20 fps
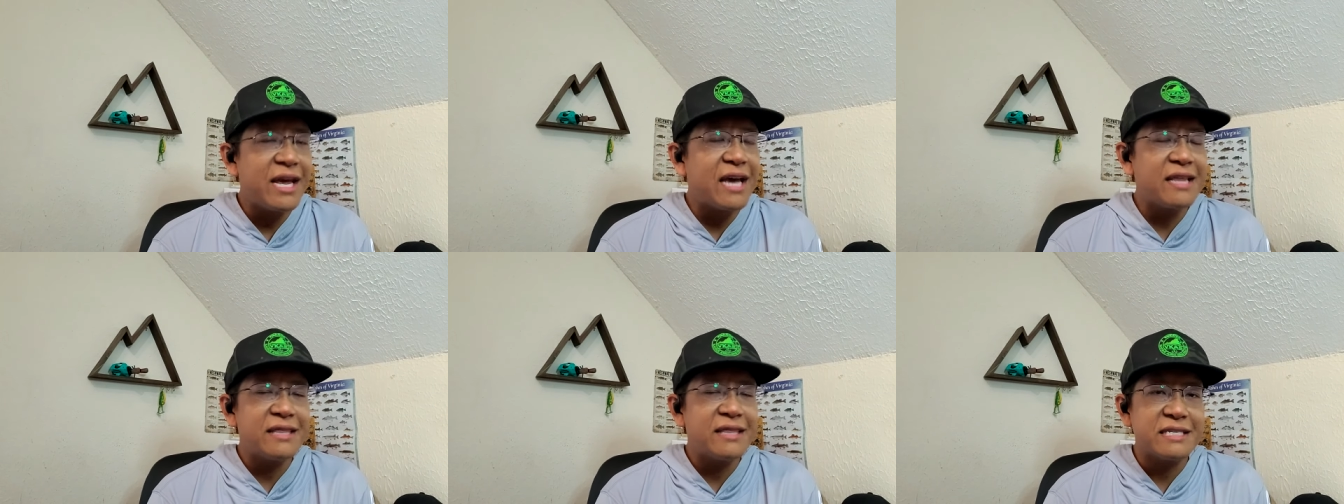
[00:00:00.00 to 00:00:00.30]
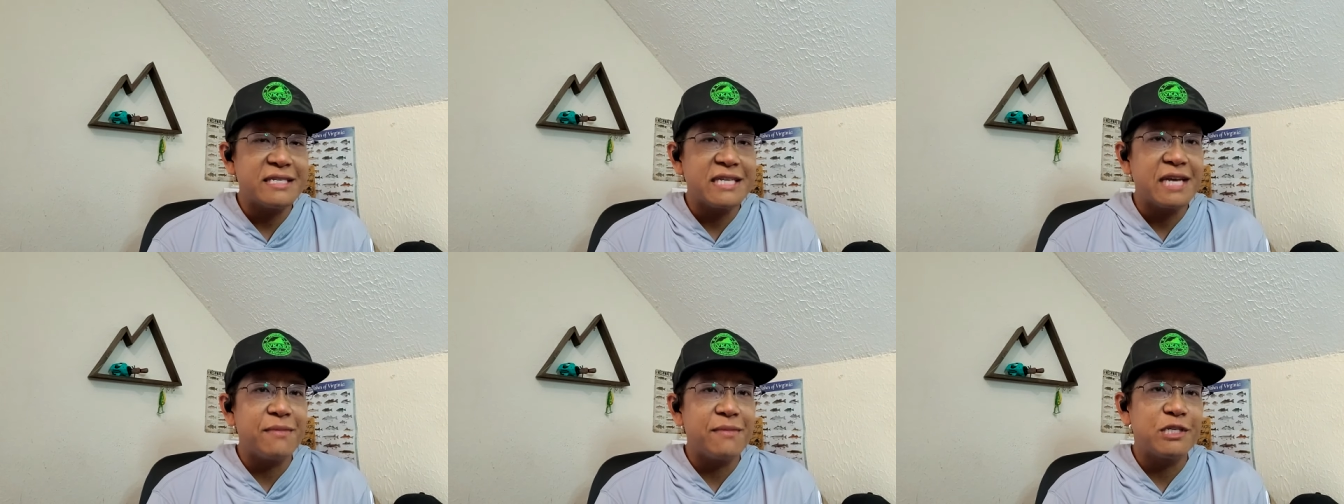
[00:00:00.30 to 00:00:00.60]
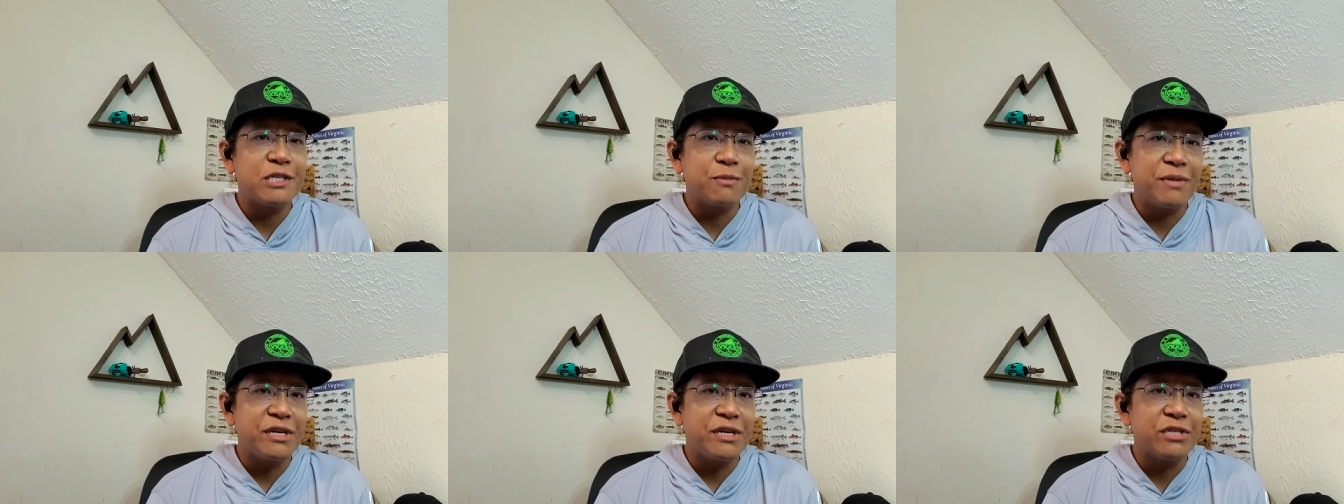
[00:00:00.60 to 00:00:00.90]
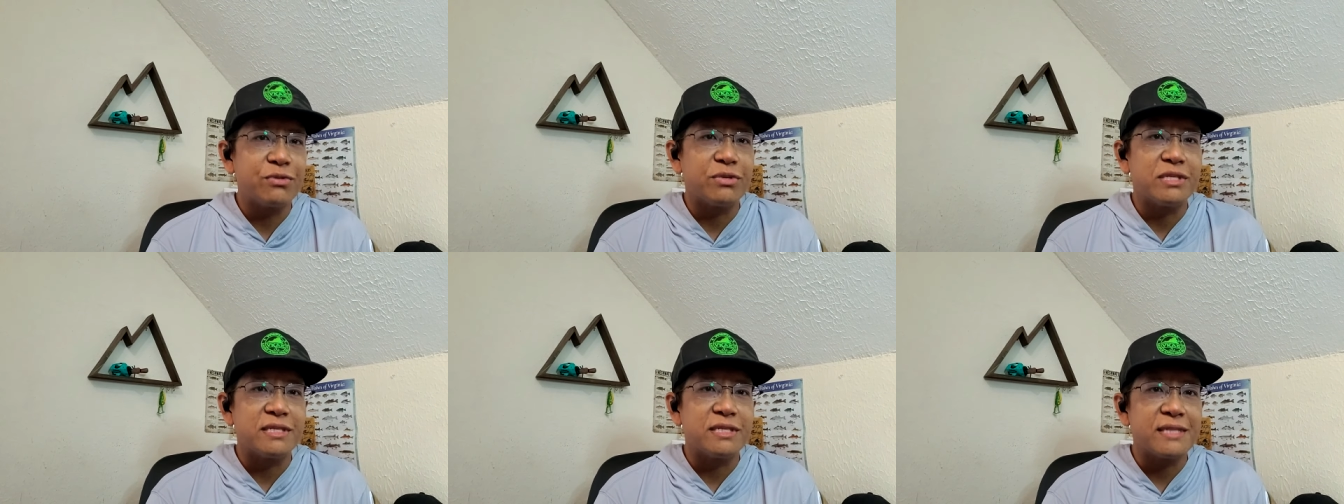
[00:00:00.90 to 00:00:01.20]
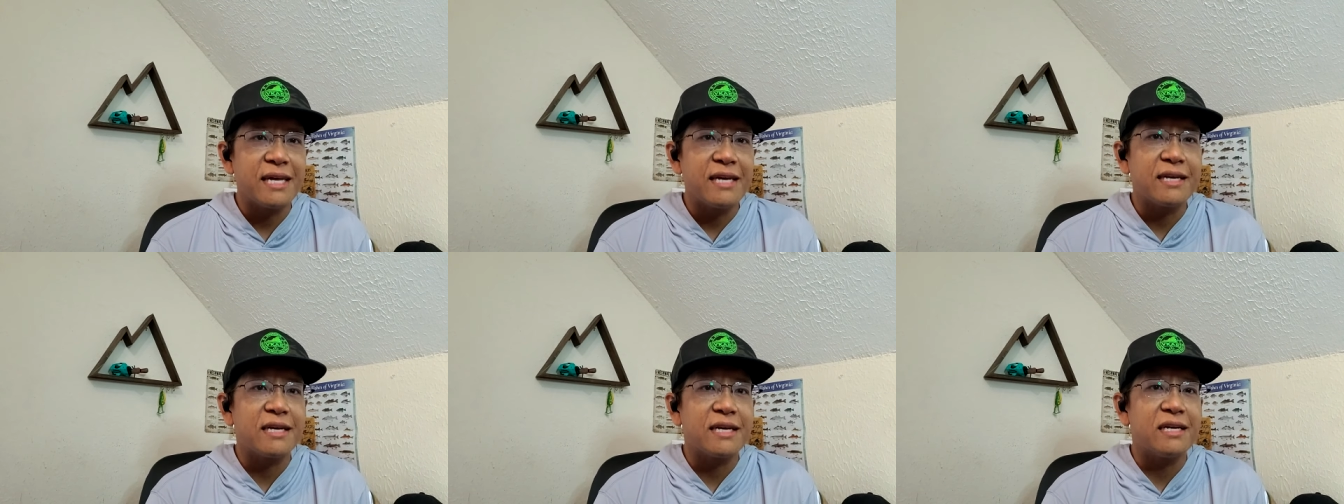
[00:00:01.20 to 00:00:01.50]
had the same experience with
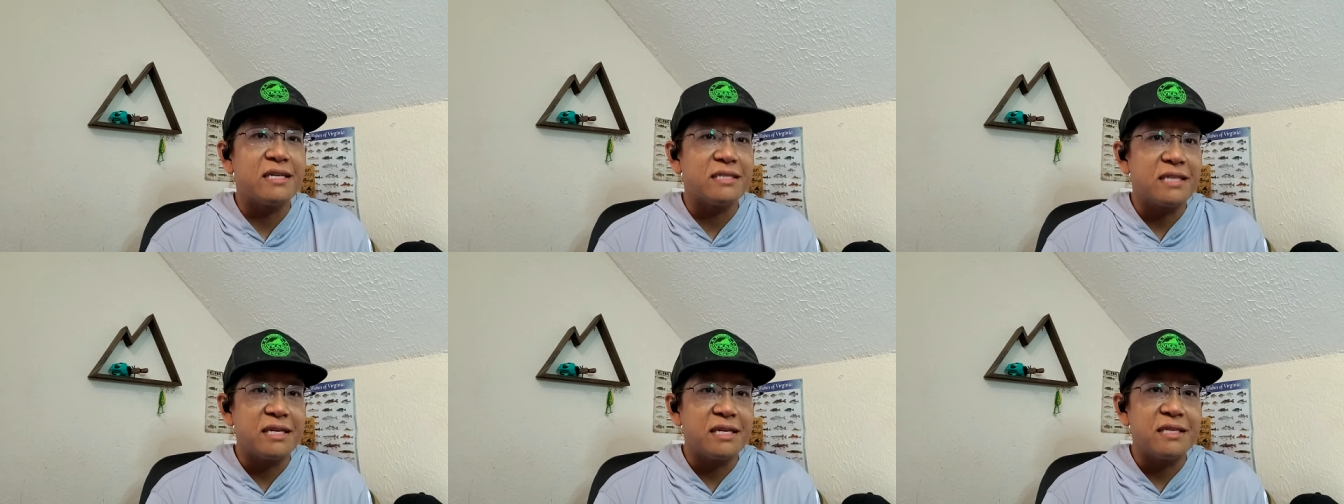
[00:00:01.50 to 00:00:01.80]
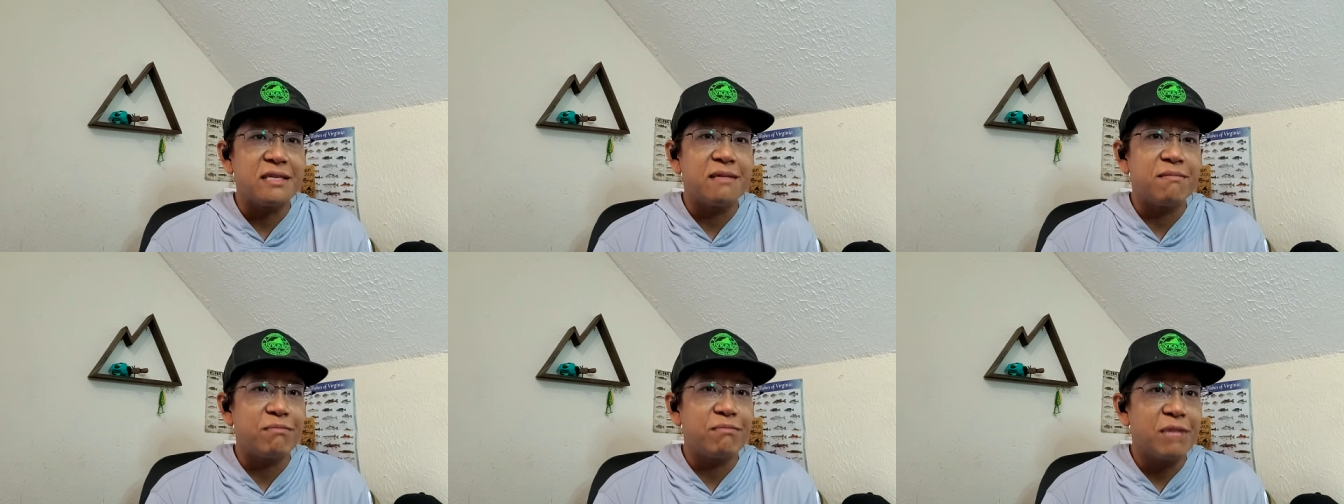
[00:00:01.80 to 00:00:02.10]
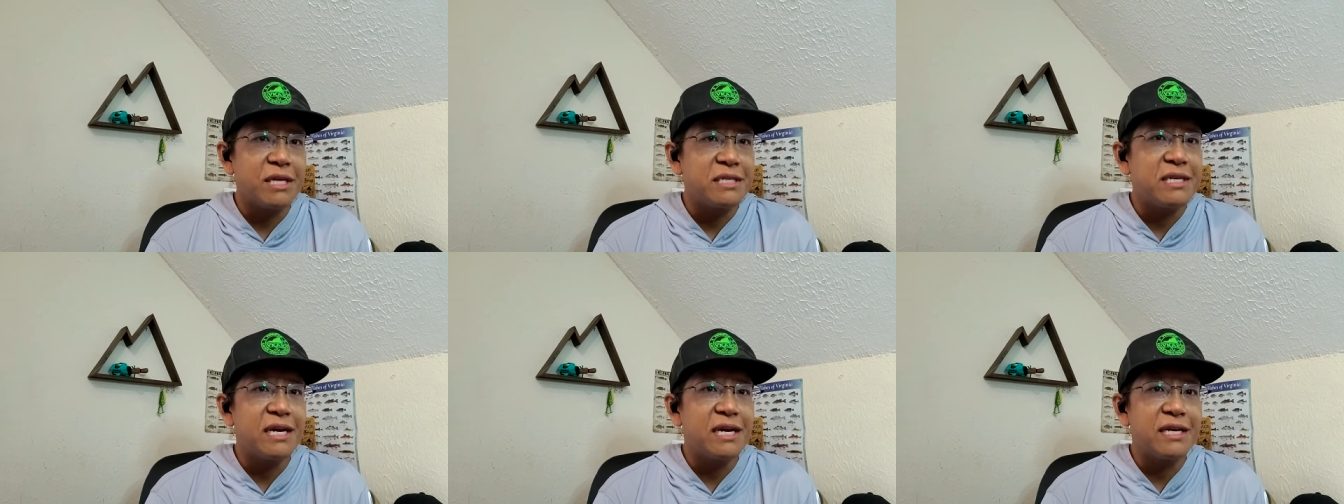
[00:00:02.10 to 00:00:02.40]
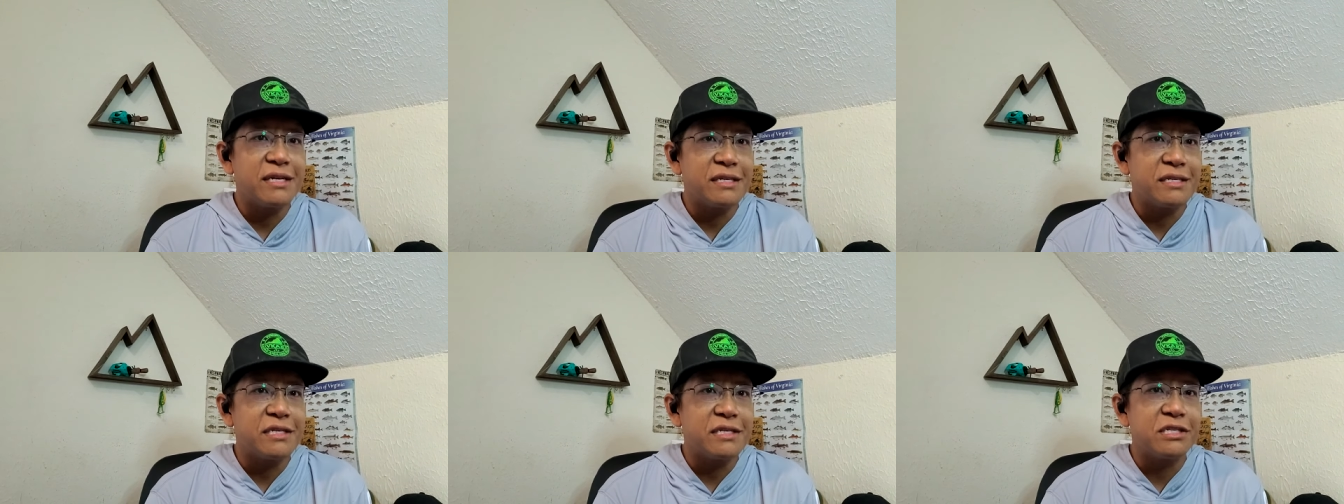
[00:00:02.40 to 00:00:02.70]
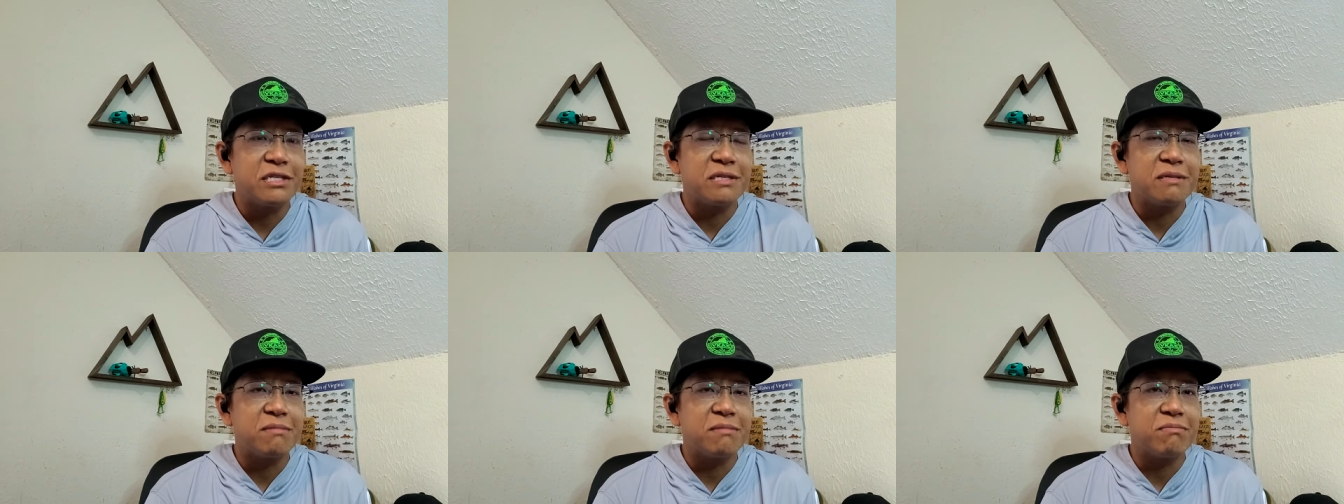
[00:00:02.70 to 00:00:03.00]
snakeheads. They, they tend to just